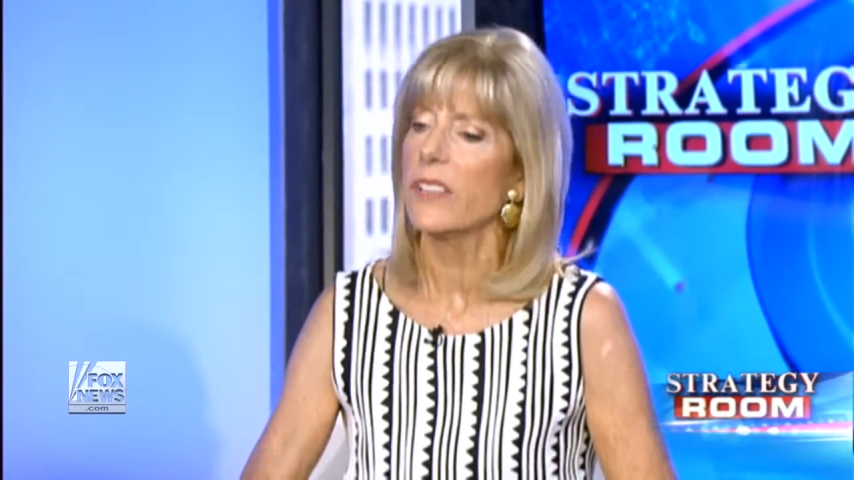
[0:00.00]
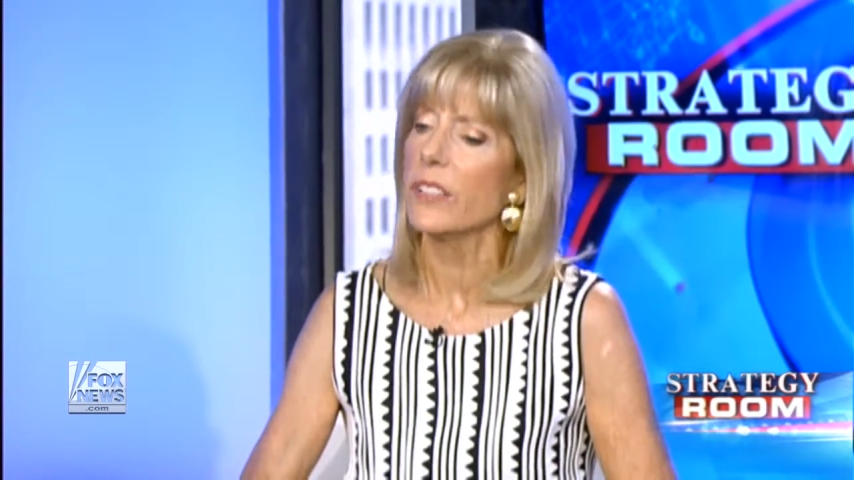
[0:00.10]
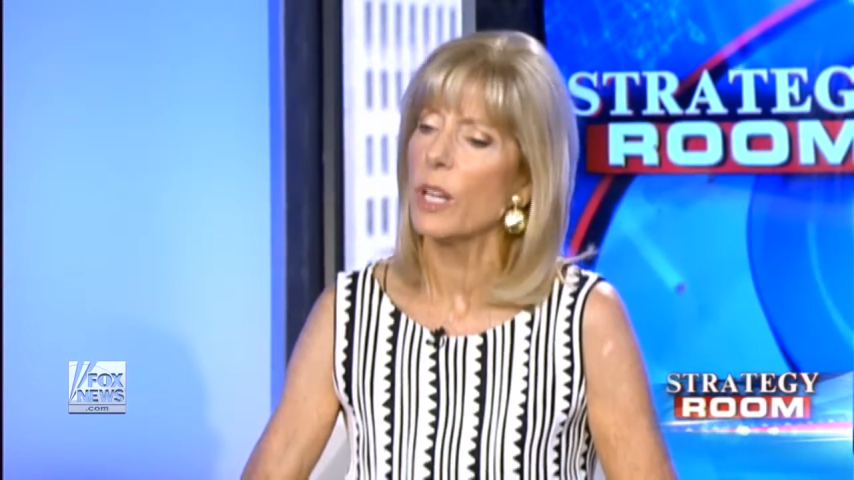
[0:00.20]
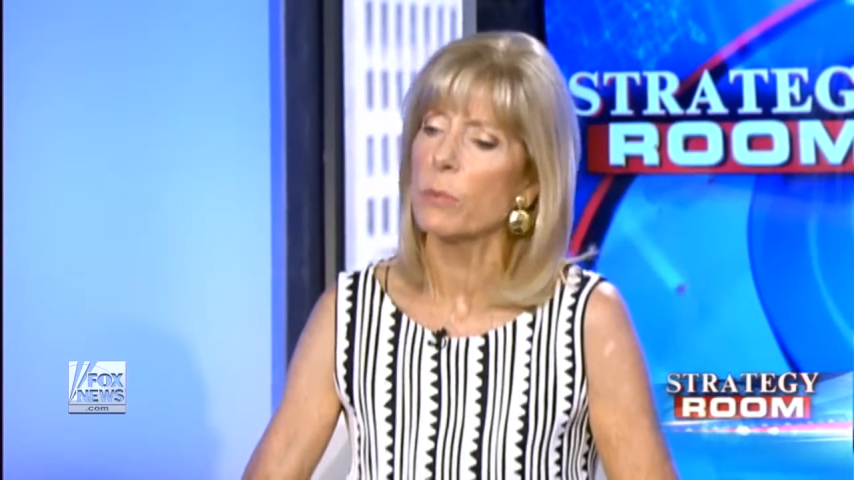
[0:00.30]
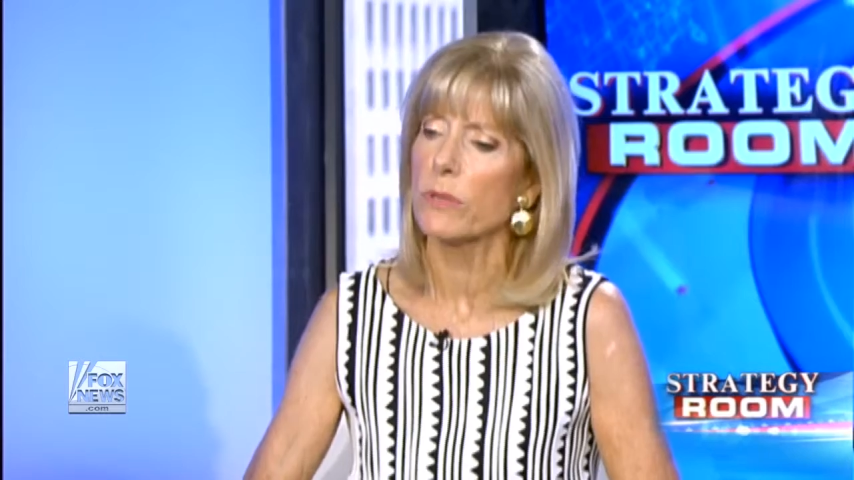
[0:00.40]

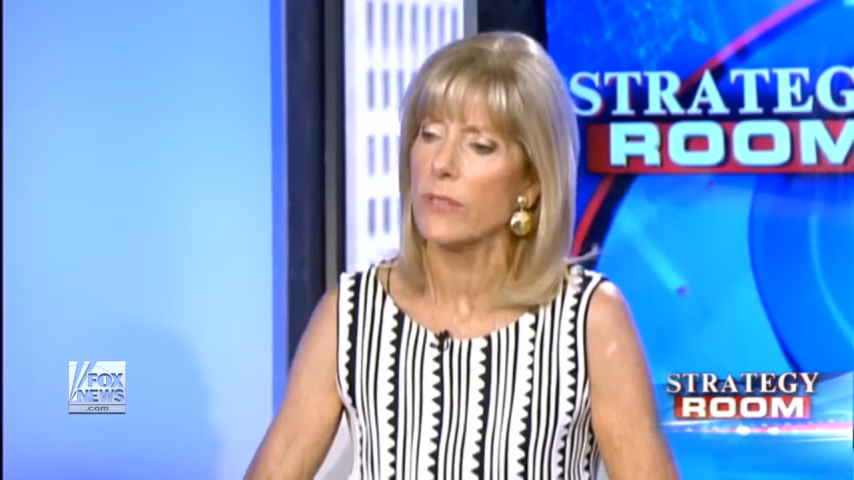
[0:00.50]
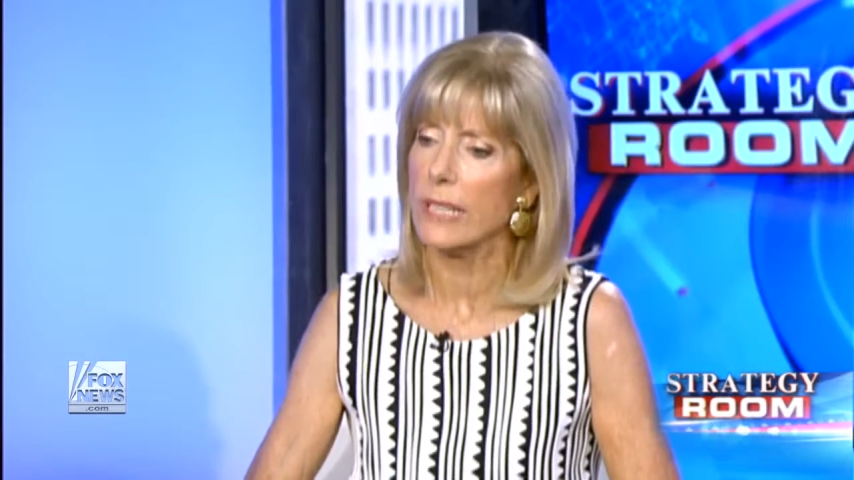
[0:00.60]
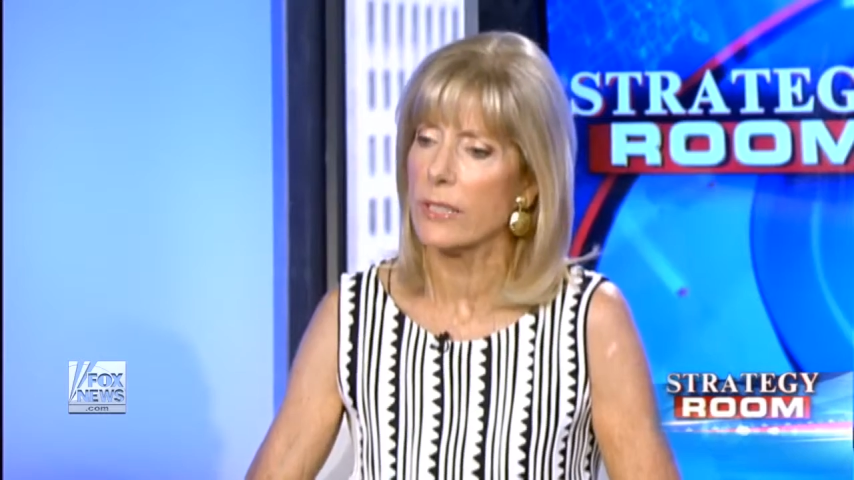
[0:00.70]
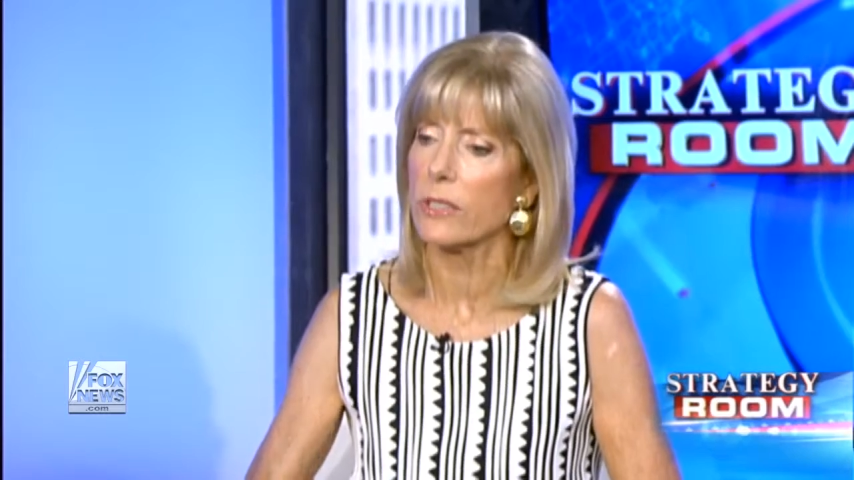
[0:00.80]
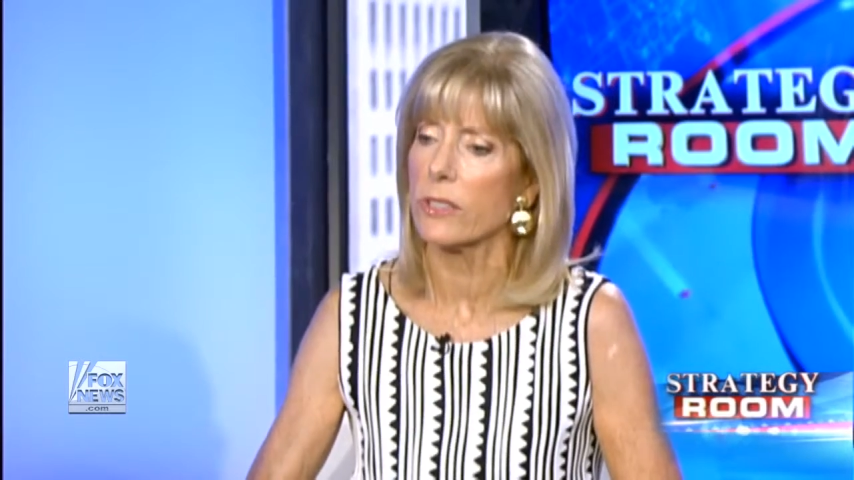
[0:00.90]
the number of
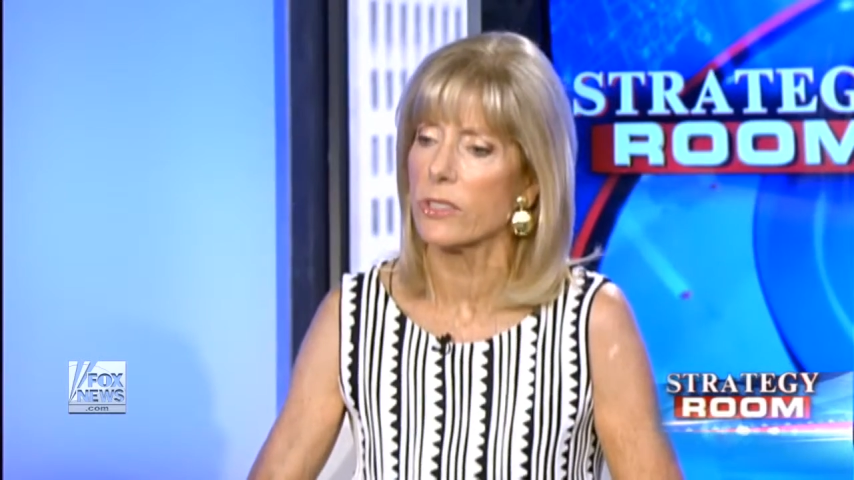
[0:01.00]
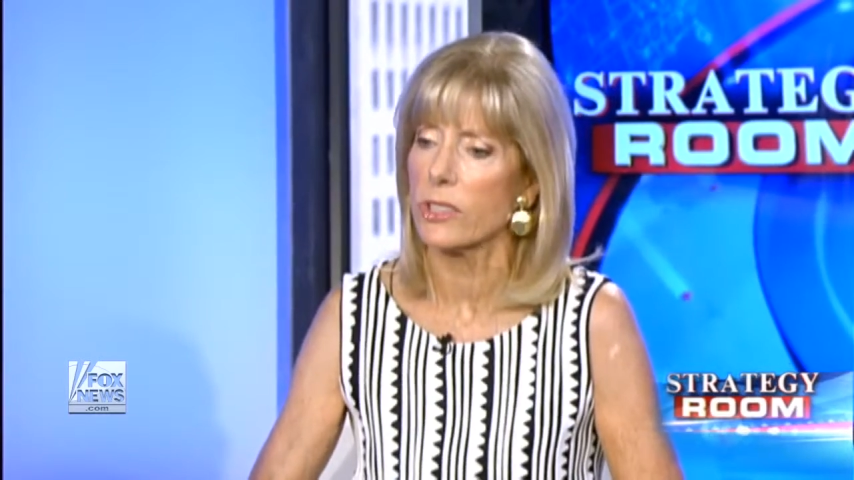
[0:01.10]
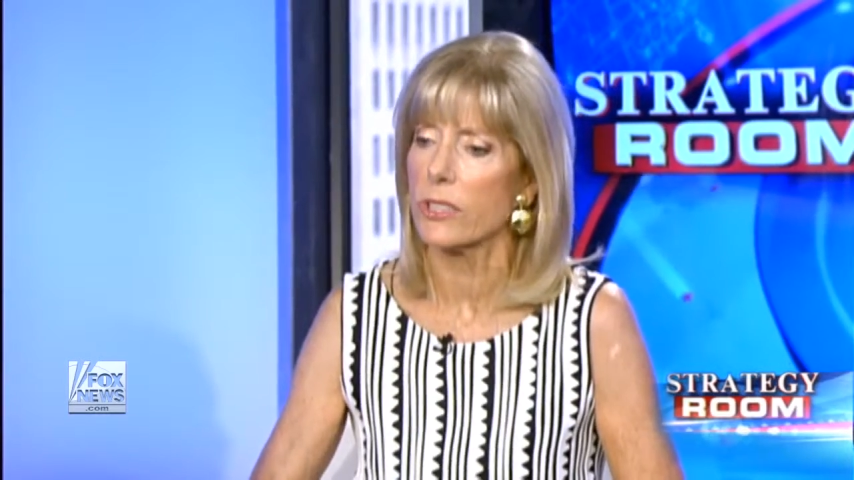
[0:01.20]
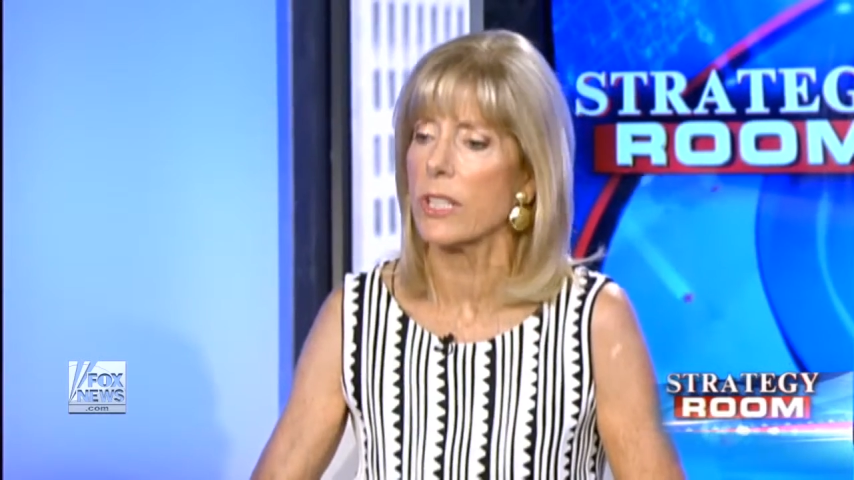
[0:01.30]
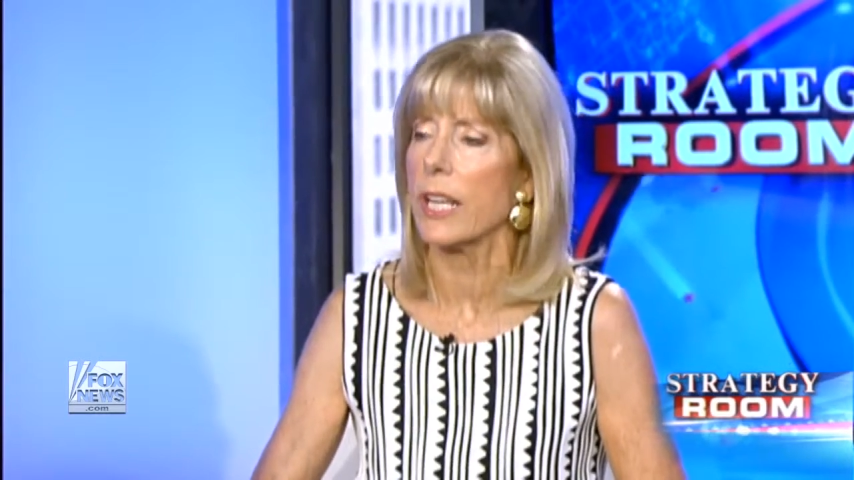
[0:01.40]
insults
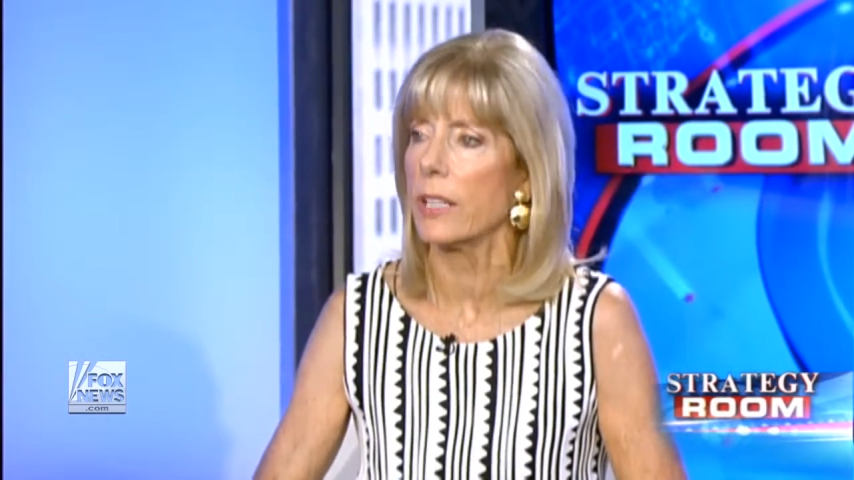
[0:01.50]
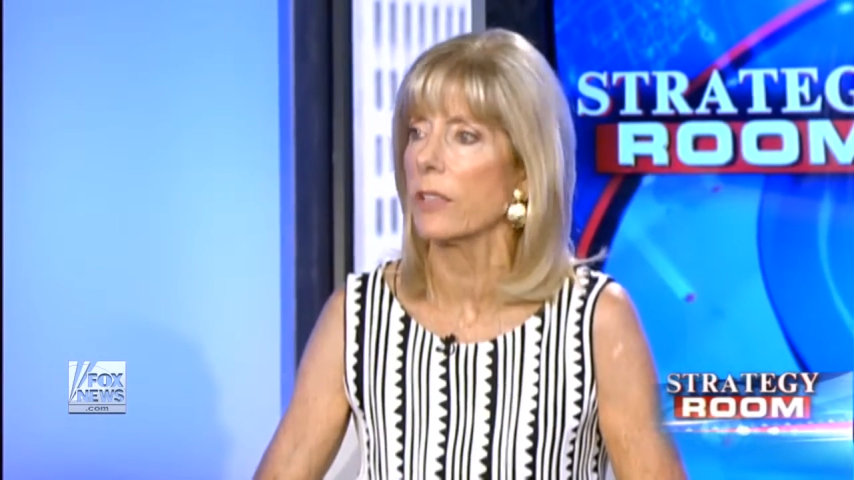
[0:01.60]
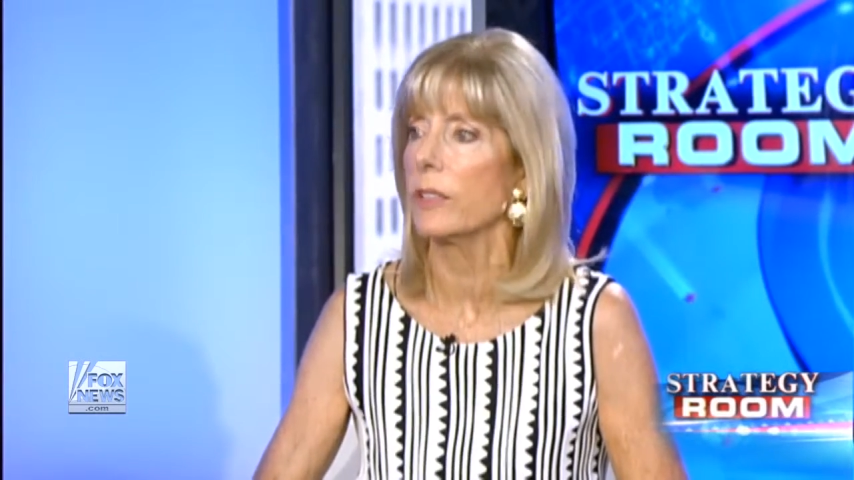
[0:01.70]
just get